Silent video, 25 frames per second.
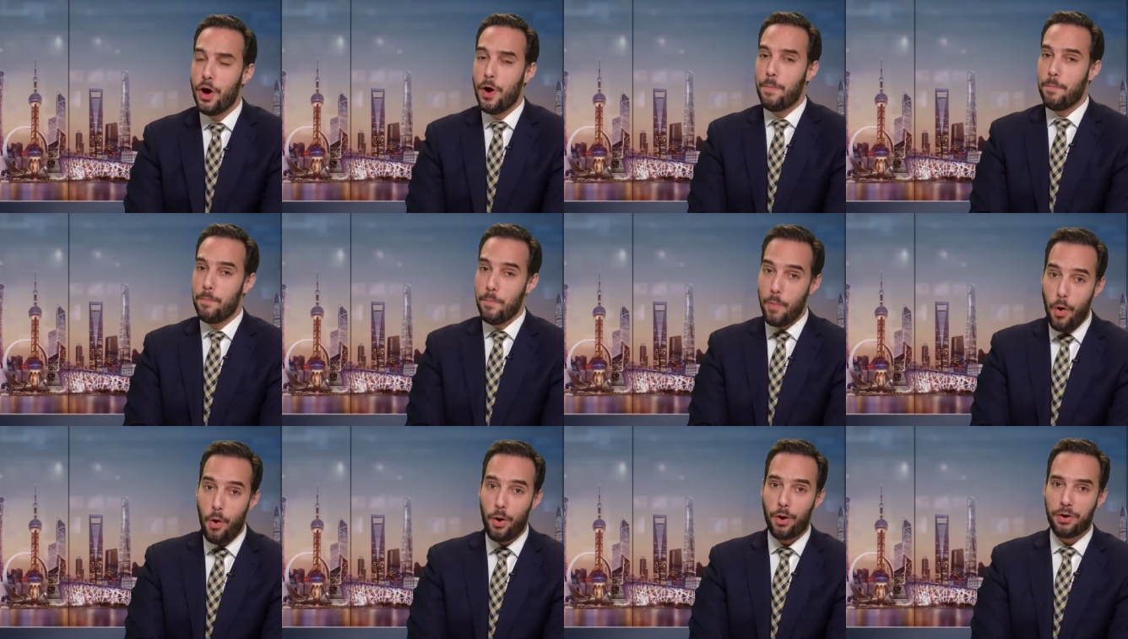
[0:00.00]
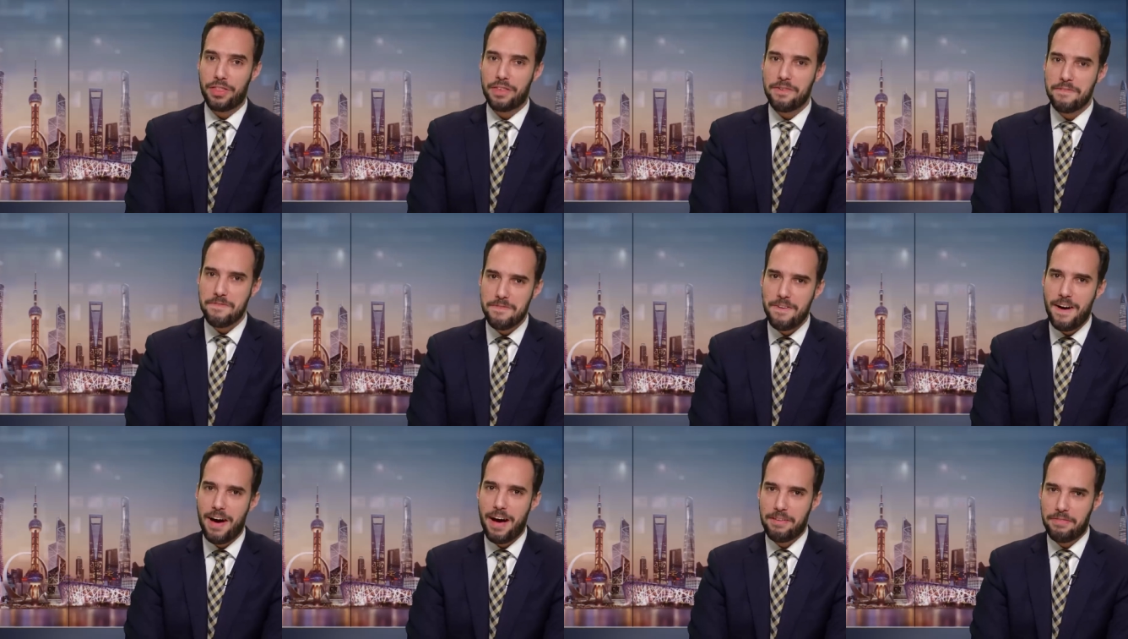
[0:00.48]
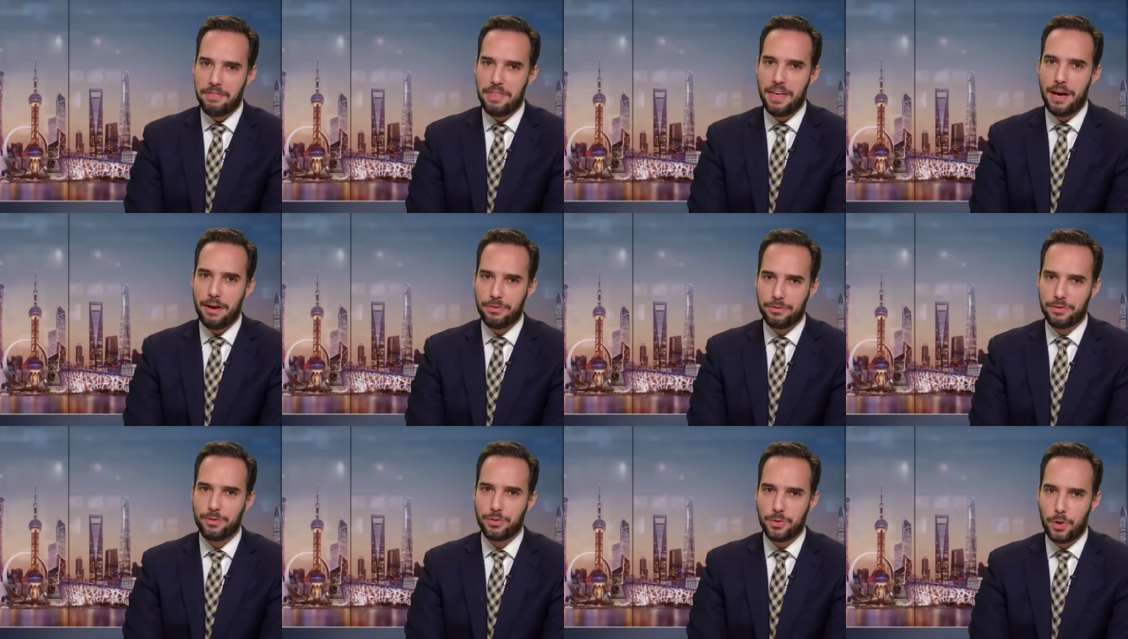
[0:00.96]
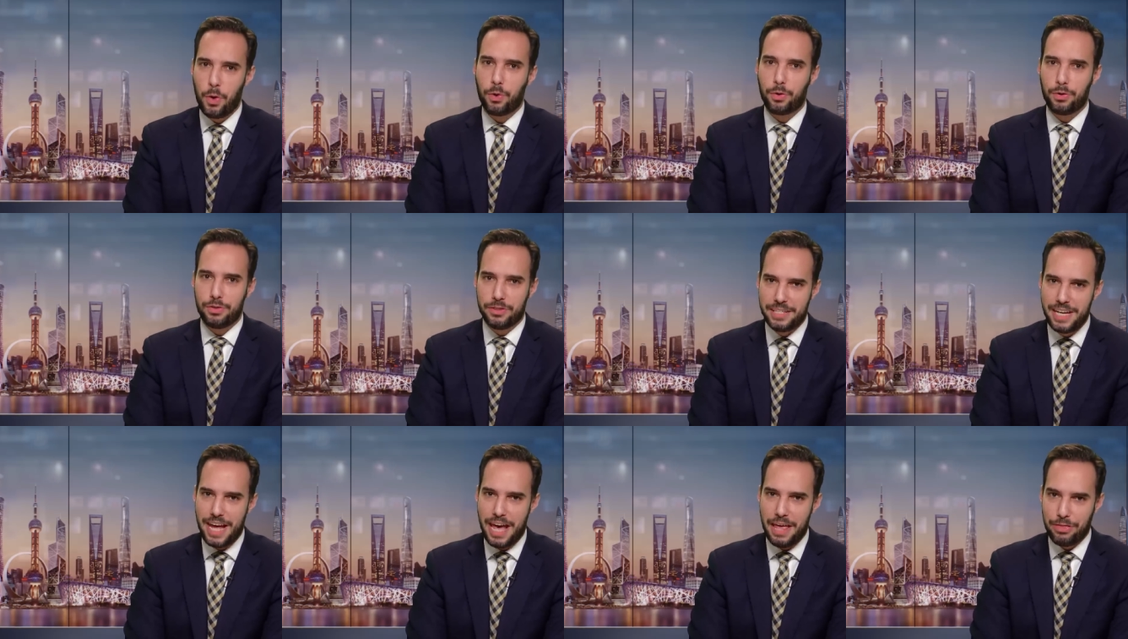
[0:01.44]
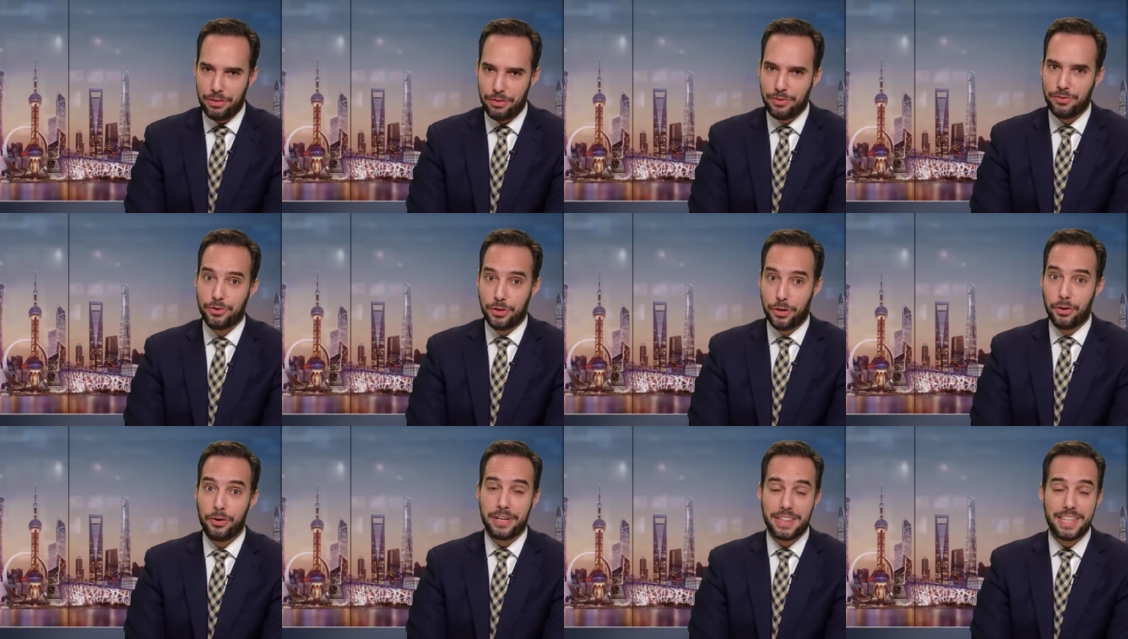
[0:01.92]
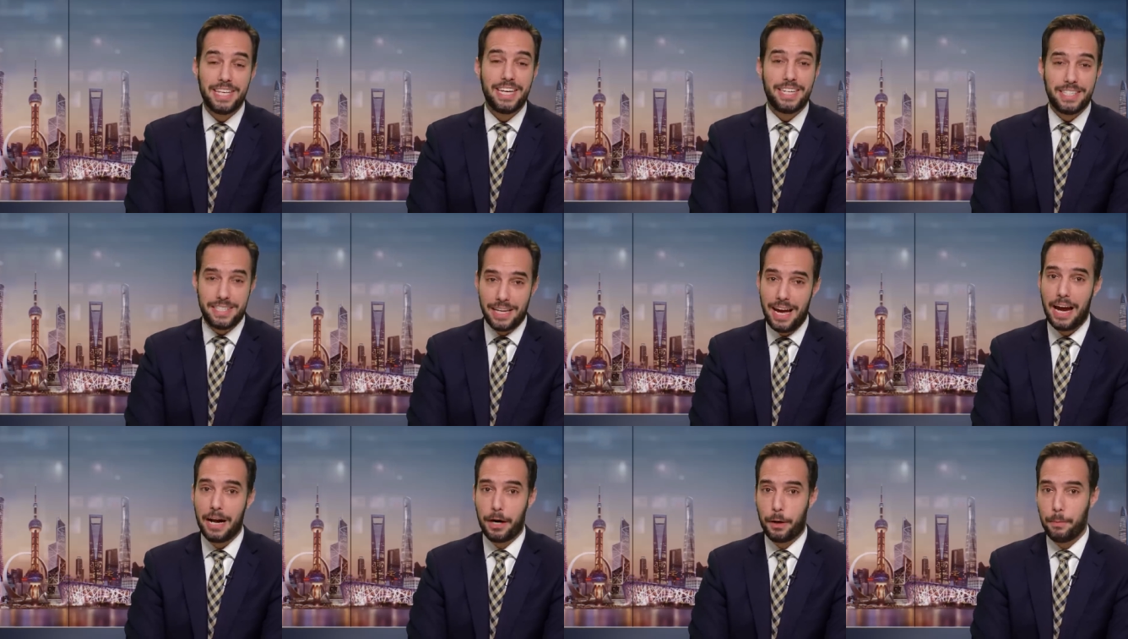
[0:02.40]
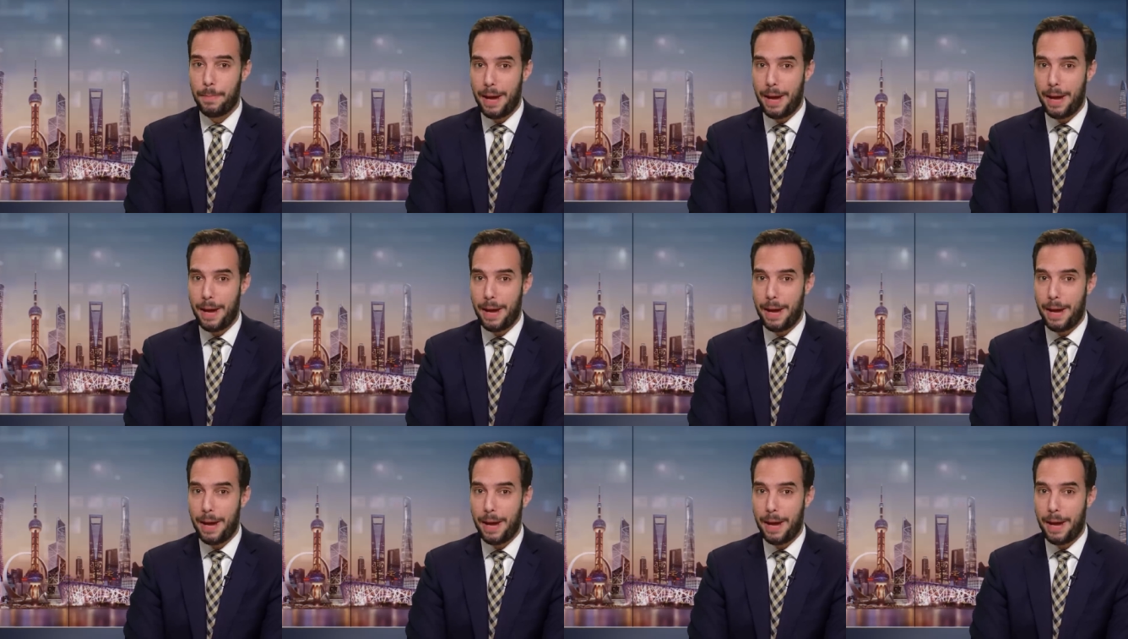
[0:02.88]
more than 5,000 total deaths during the entire